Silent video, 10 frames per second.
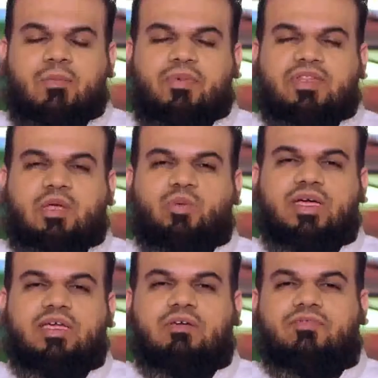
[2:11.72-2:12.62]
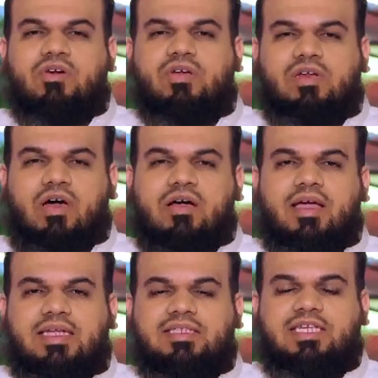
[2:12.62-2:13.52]
but they were in a very long
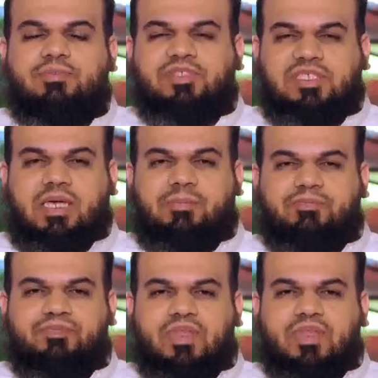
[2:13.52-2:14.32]
and deep sleep.